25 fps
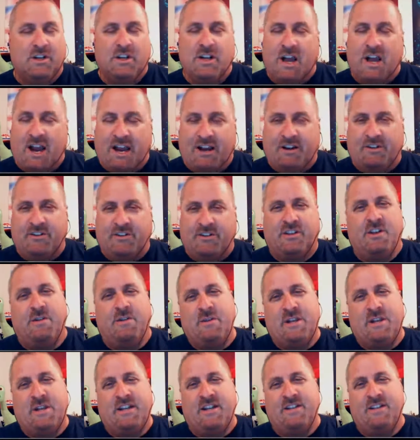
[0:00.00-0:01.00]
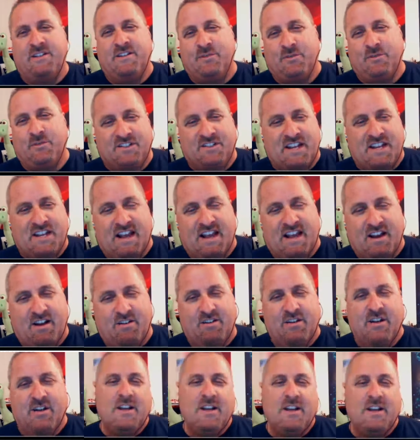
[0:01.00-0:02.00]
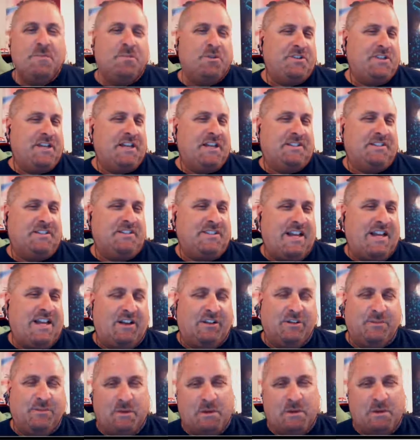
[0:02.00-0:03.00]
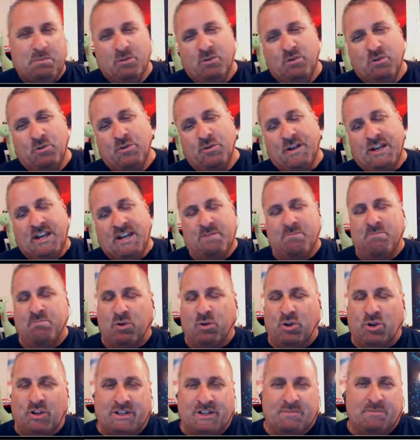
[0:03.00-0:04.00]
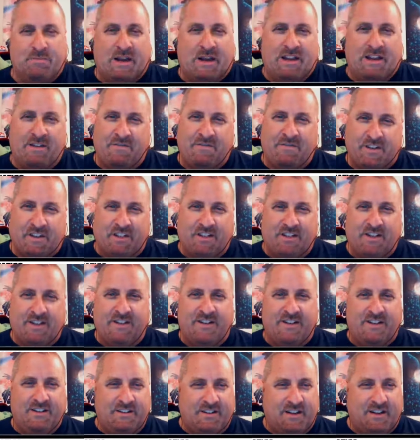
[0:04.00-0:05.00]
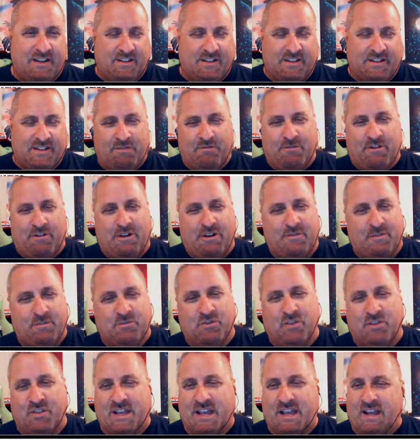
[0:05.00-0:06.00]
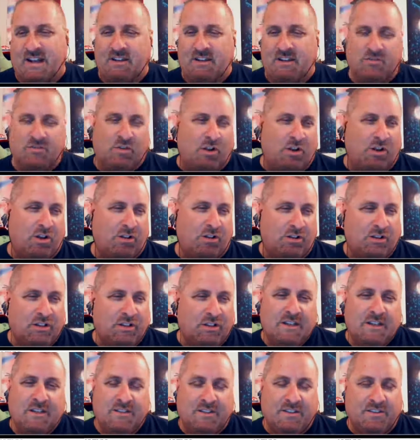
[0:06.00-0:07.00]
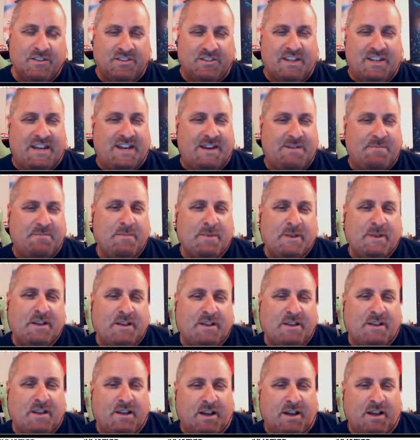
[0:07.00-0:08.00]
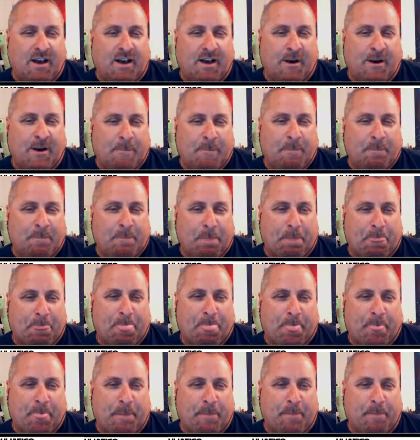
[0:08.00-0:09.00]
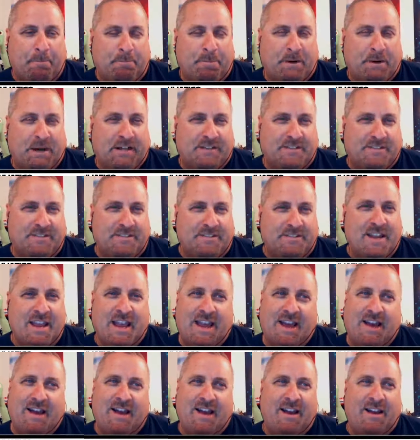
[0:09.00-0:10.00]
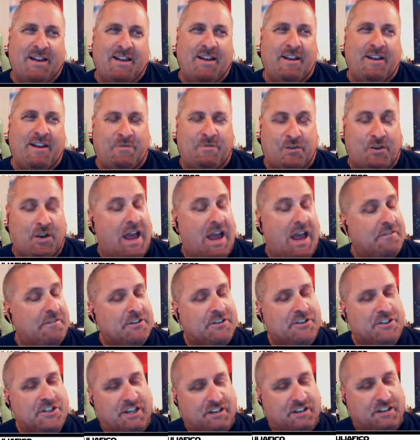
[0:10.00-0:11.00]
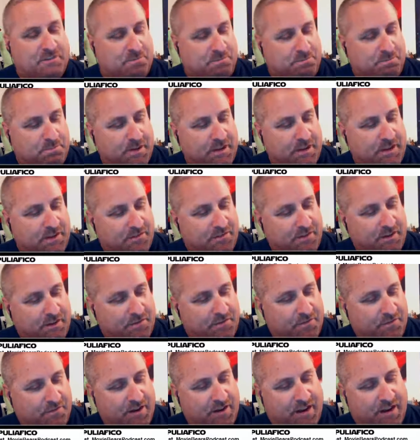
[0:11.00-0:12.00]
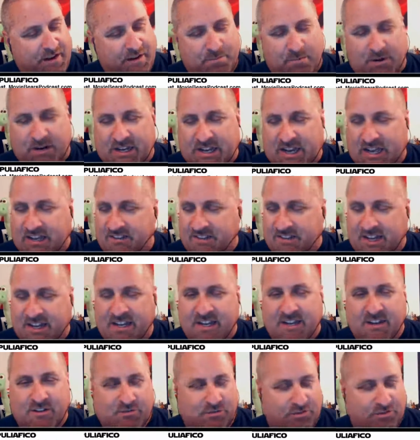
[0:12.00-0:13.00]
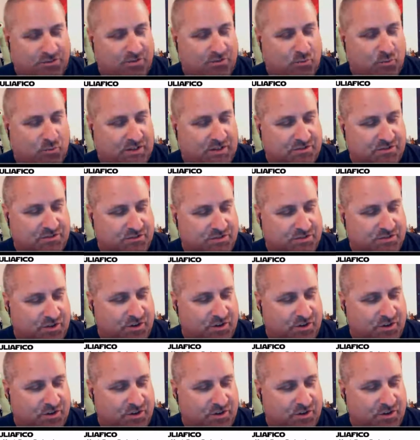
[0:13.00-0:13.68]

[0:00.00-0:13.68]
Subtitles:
hired to come in to a town, protect the townspeople who are getting bullied by a villain and get rid of him. So that is all the same. But yeah, if you have a chance, if anybody has any interest in Westerns at